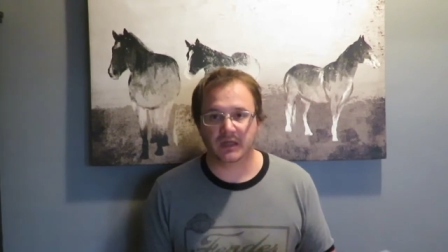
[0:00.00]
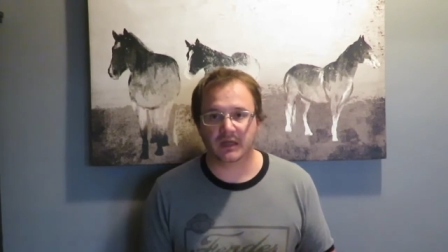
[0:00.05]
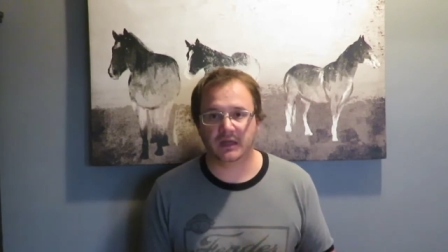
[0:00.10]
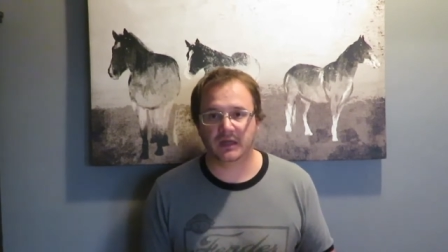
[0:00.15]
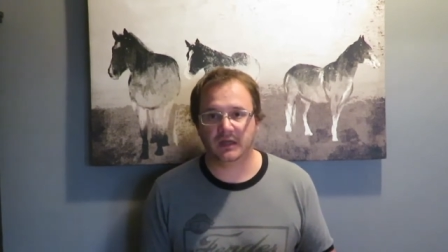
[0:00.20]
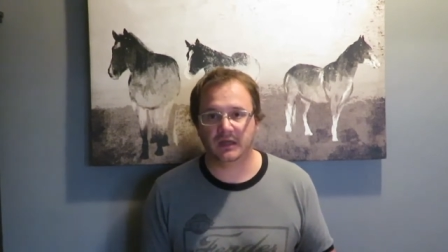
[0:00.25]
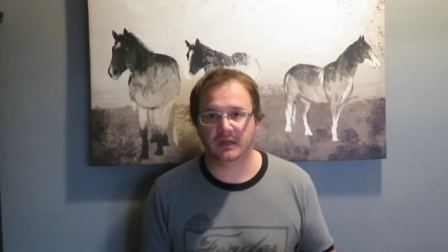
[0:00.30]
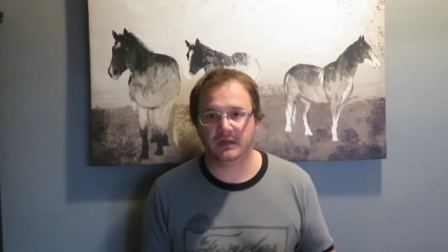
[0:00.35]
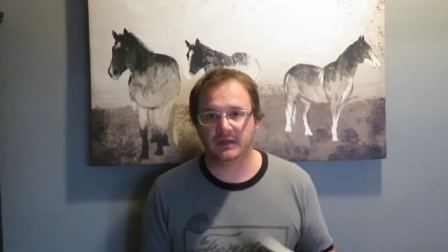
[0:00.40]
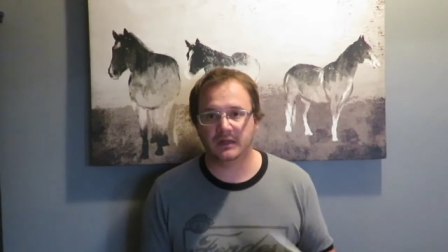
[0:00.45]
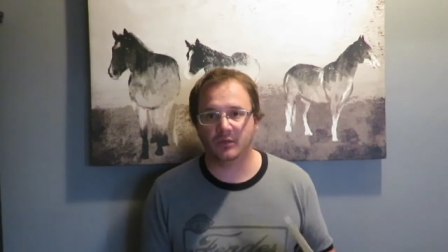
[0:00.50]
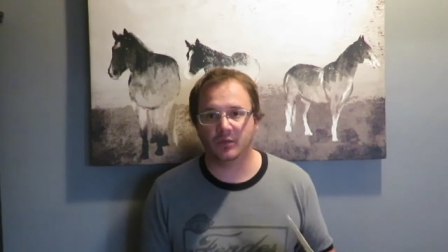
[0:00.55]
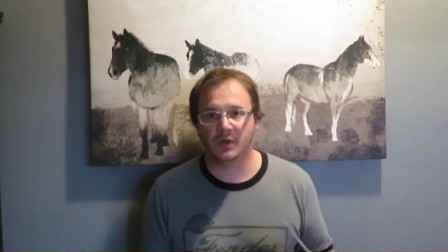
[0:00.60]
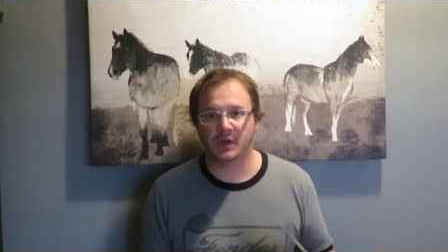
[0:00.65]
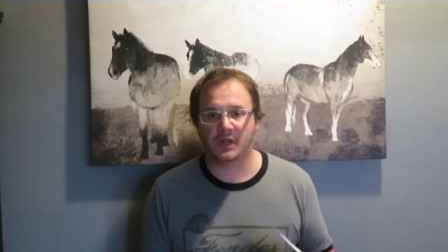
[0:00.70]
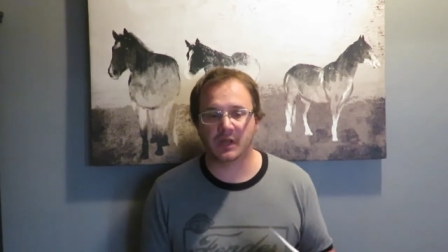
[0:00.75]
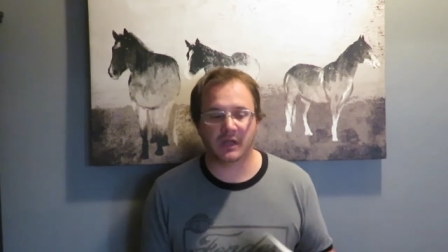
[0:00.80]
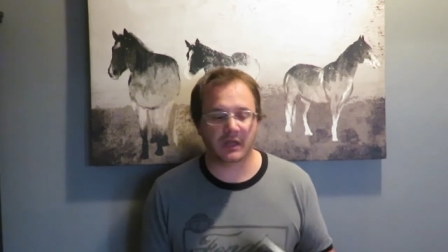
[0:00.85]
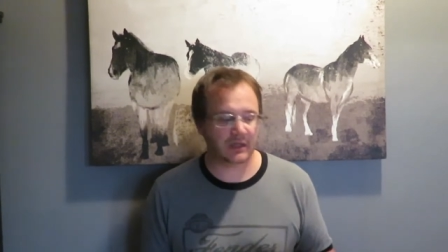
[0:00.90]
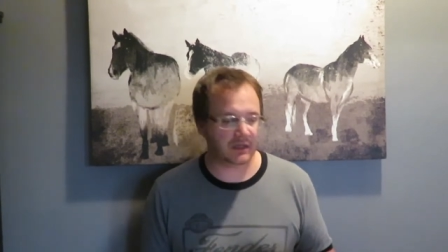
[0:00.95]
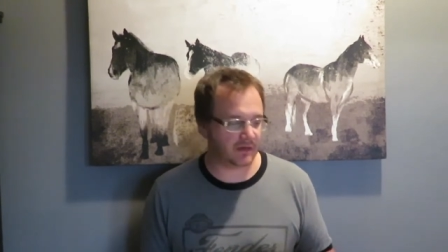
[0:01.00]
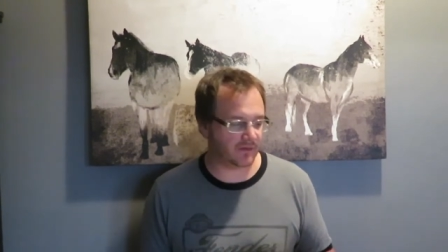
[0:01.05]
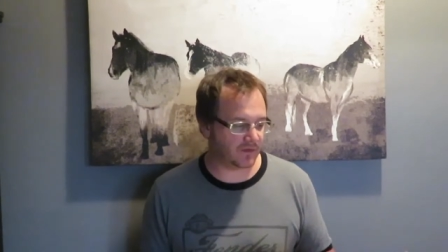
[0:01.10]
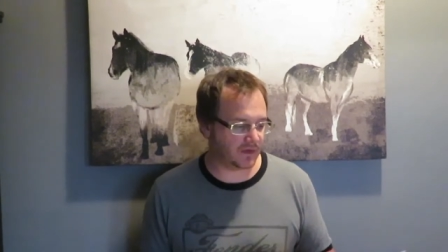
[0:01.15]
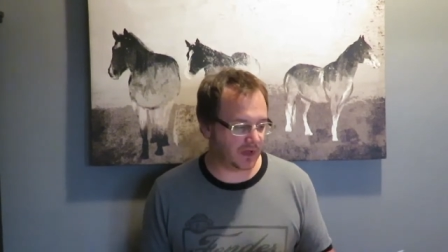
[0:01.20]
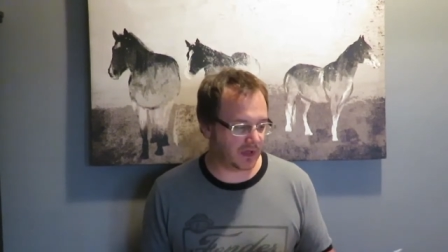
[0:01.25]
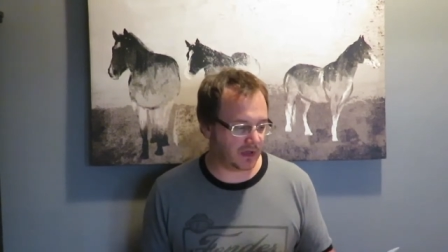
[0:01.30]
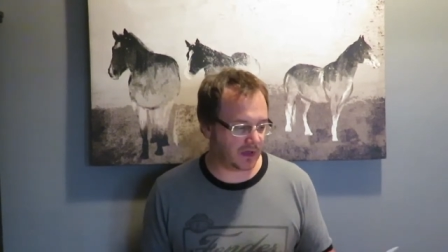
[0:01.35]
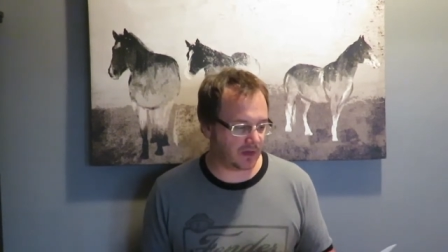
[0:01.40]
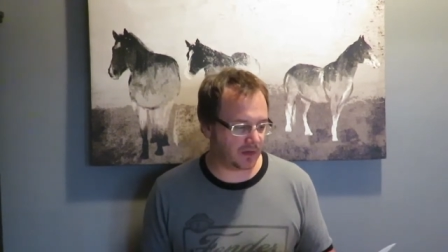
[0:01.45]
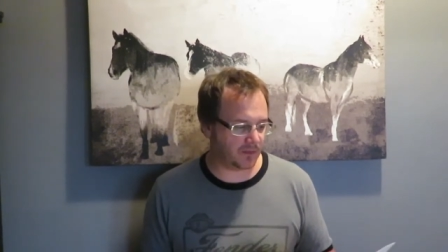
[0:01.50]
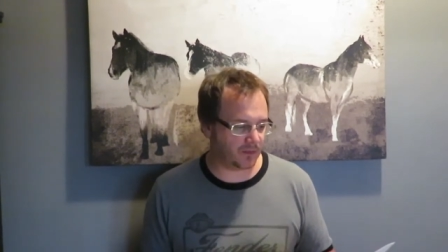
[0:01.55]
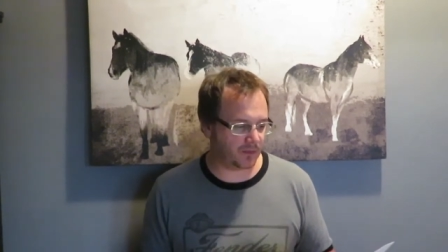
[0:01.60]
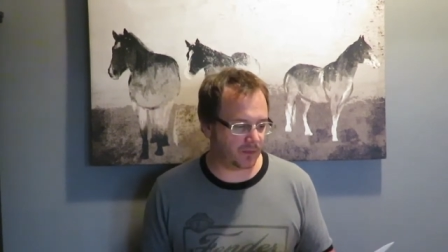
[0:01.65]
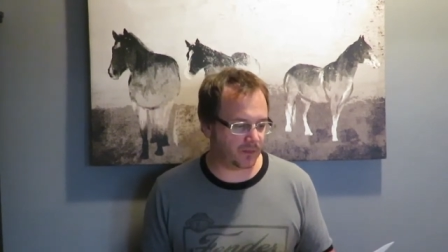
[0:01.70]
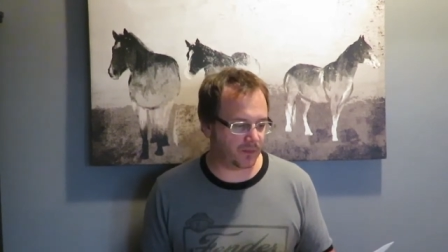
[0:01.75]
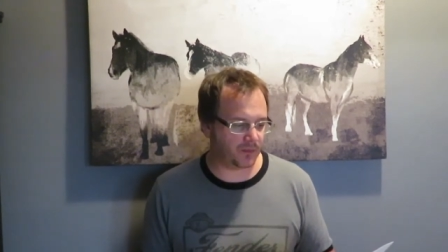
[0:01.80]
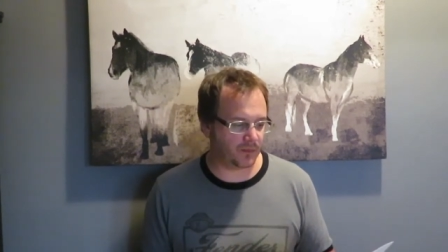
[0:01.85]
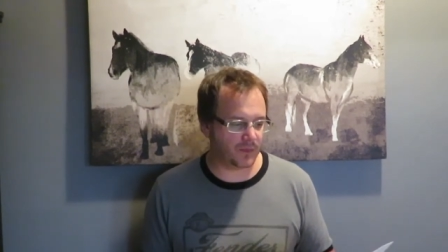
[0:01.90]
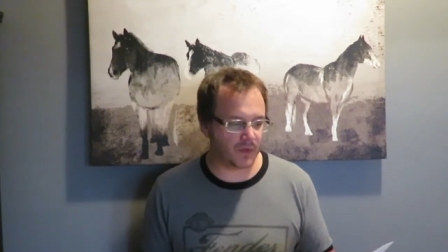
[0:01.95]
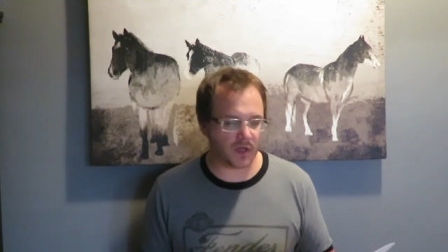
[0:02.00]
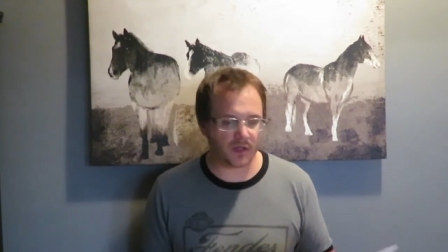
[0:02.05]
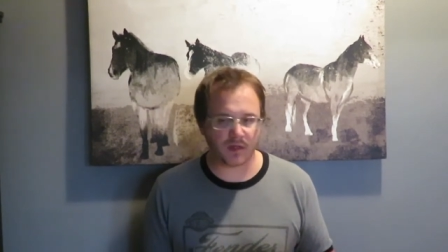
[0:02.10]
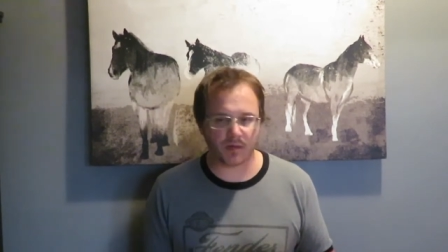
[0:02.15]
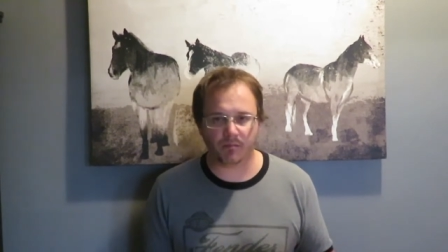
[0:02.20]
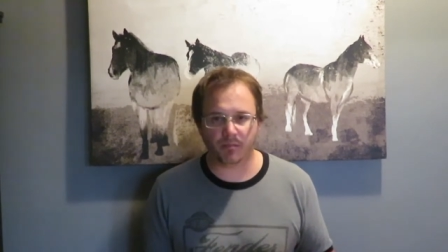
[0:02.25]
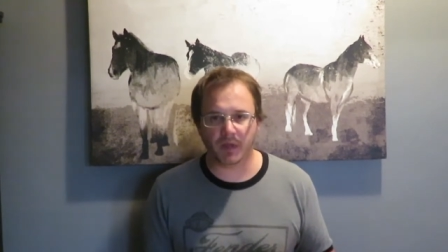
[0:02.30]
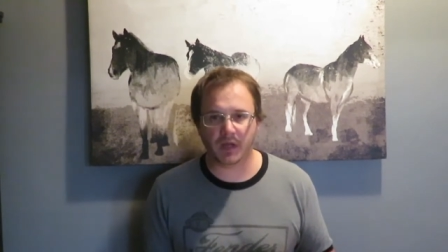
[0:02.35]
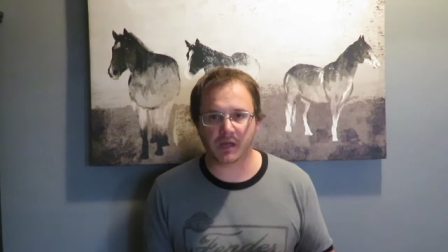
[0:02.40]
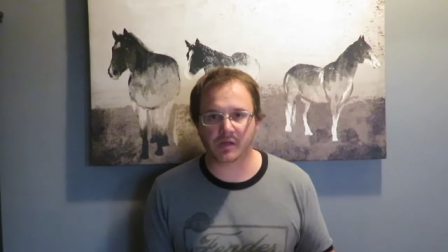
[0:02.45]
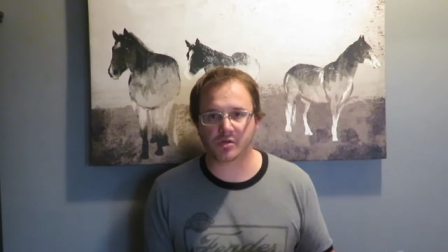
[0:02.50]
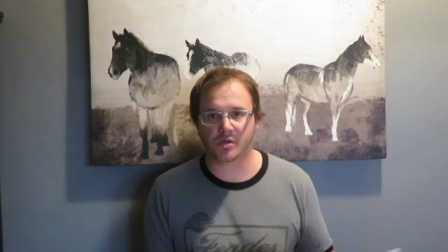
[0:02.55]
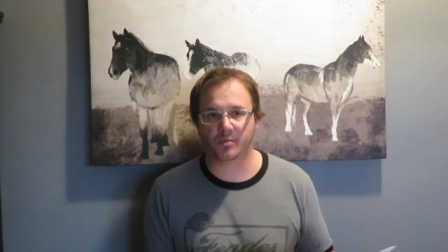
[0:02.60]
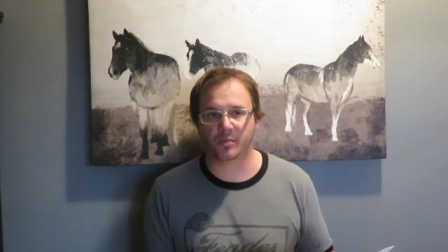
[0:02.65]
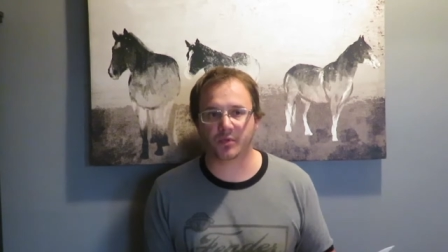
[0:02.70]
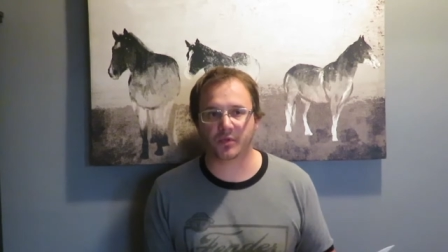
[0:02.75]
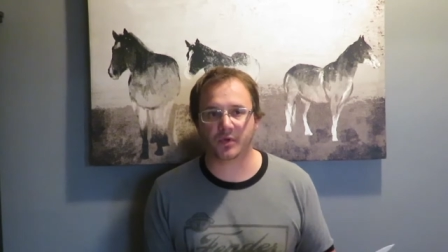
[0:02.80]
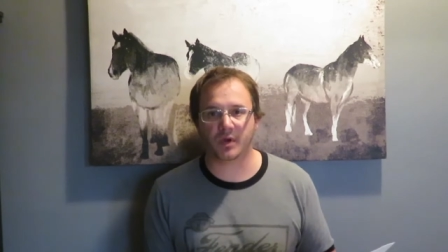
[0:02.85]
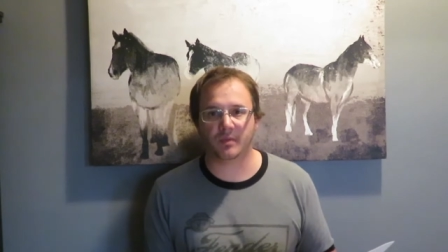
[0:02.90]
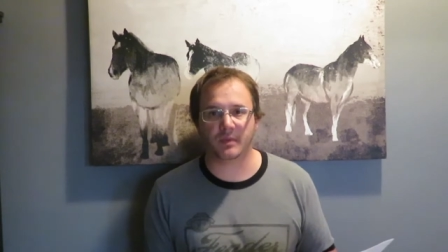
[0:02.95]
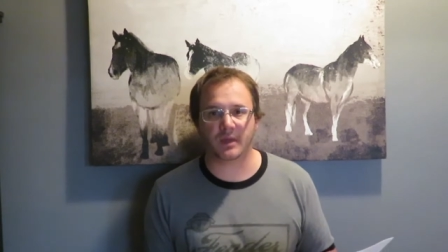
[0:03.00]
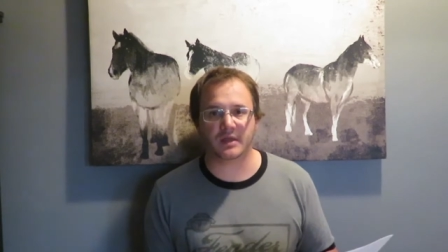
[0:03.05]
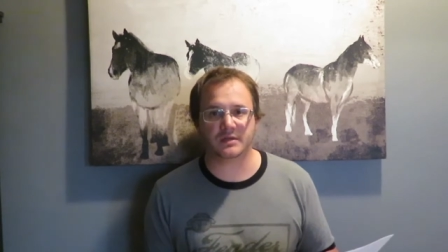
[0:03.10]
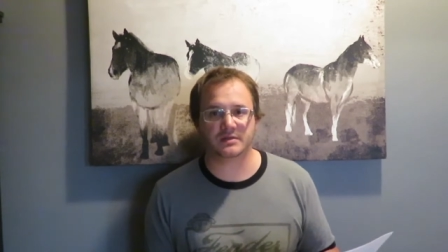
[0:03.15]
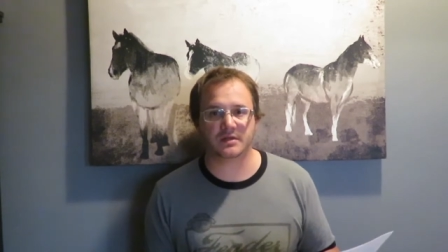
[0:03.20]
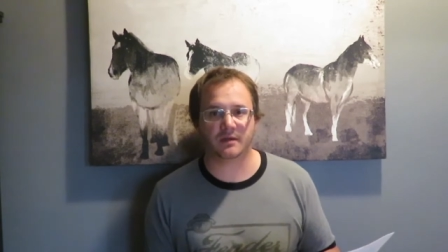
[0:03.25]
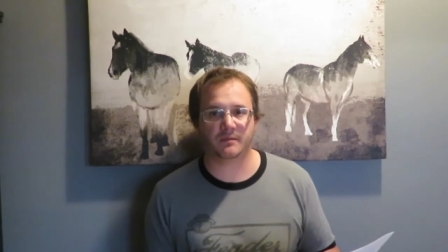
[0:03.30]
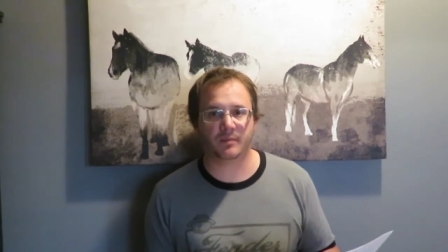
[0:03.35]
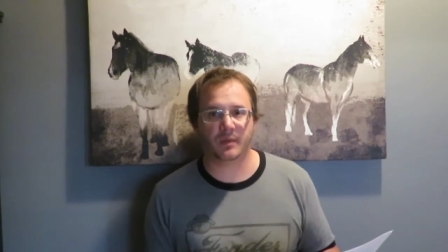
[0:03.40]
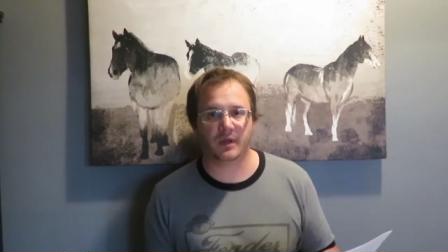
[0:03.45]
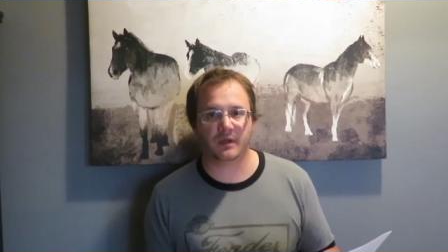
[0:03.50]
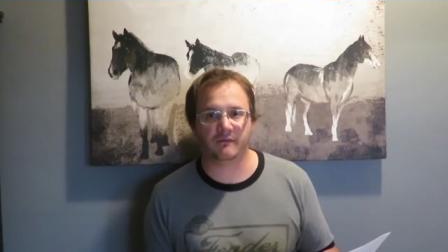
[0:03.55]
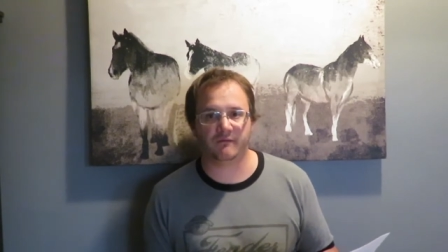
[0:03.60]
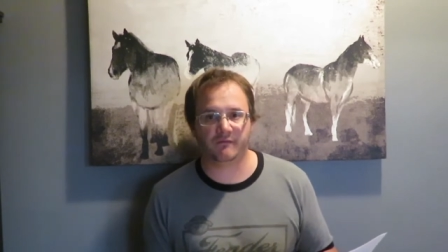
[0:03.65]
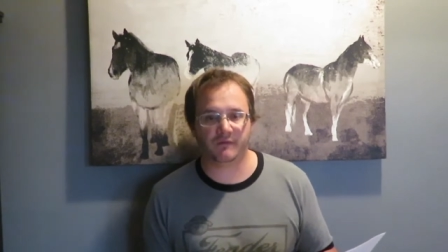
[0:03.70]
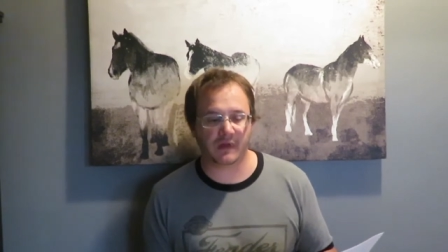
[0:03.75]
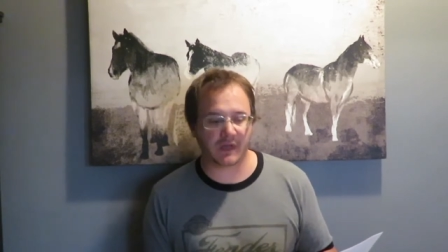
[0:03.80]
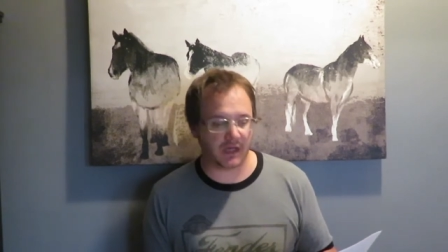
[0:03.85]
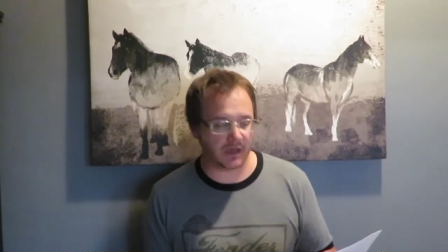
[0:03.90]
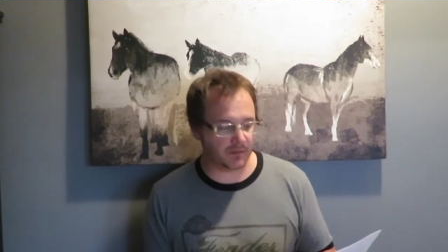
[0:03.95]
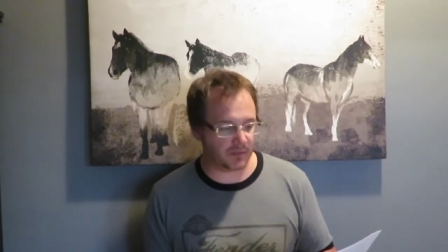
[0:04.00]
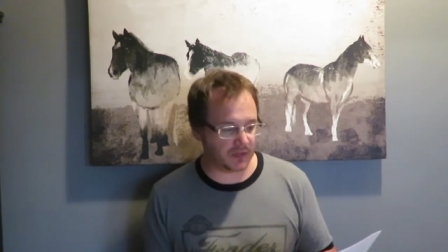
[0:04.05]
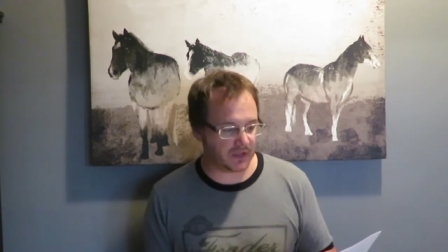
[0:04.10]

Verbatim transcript: Uh, that was uh, definitely a not the best triple threat matchup I've seen,